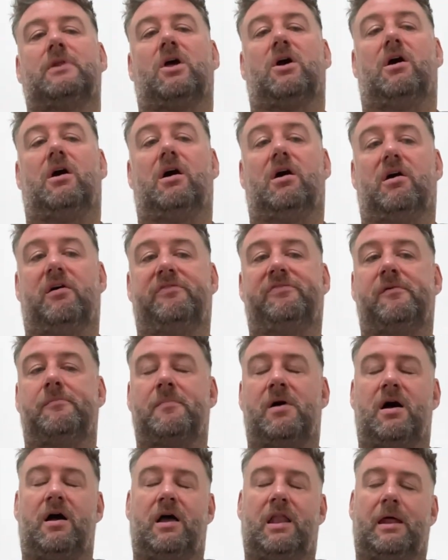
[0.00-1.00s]
half a
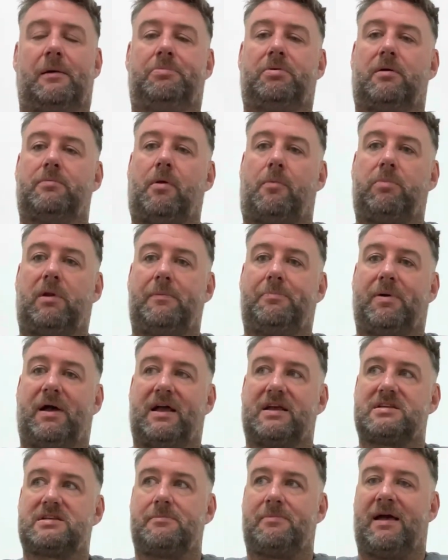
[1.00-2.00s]
mile, I probably
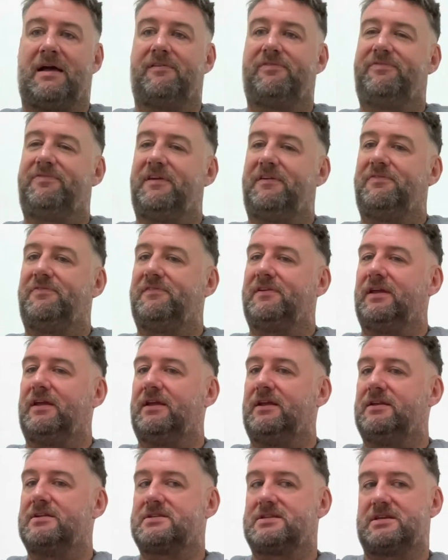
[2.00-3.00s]
passed about
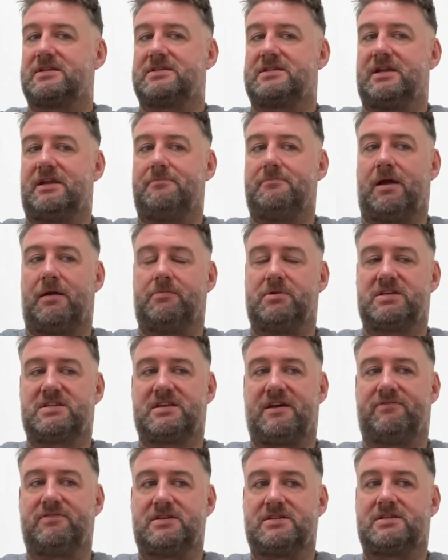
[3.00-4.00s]
15, 16, maybe
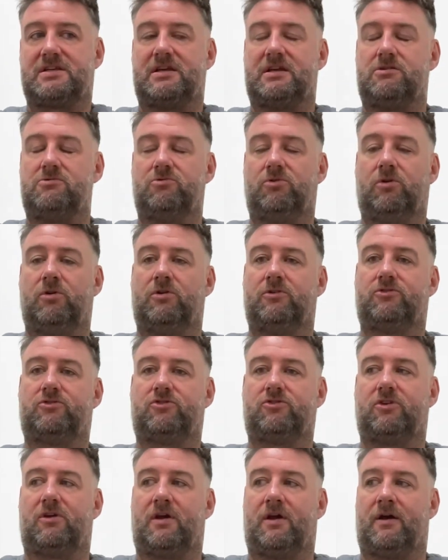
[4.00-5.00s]
17
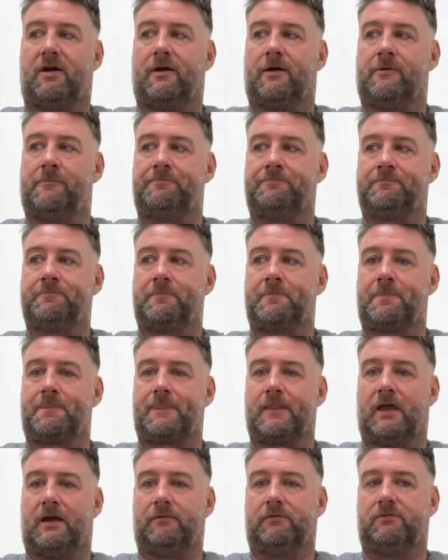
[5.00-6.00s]
runners,
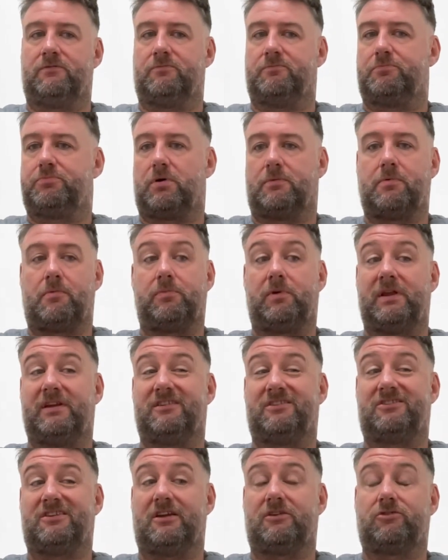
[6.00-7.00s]
and probably
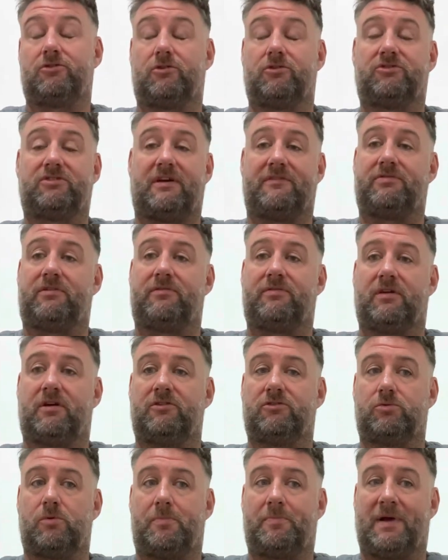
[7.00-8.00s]
6 or 7 of
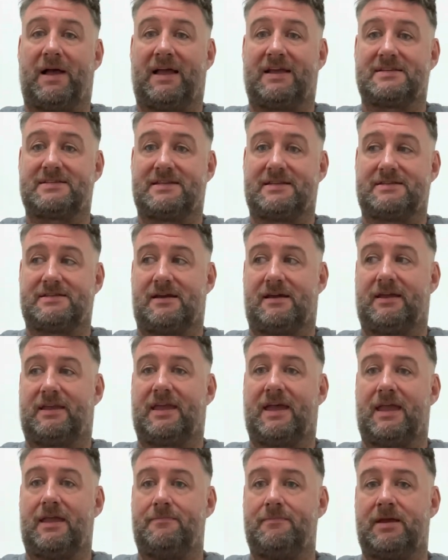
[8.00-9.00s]
those were passed as I
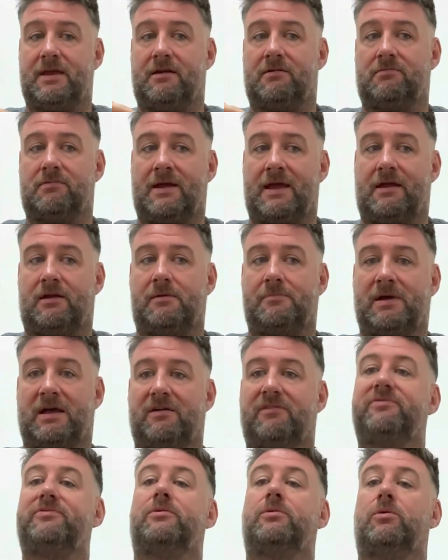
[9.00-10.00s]
came in around
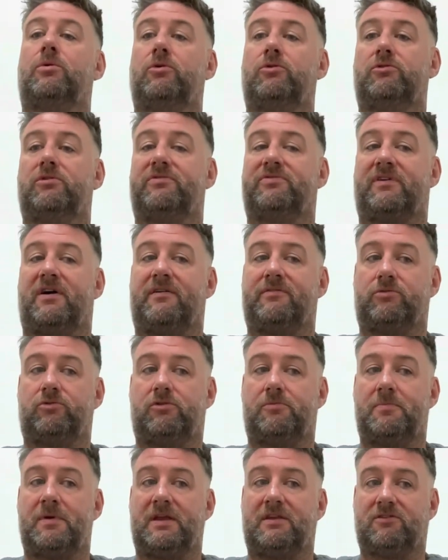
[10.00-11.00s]
about 400,
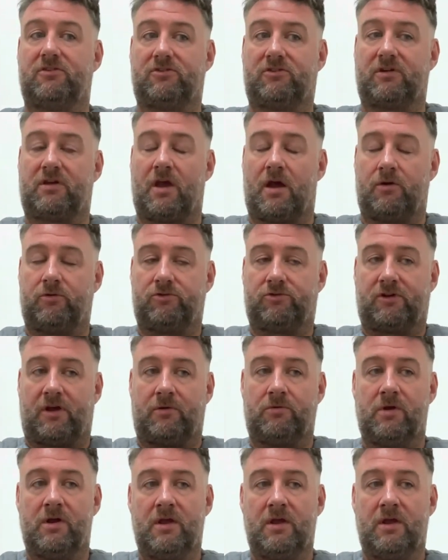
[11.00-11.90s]
500 metres to go. So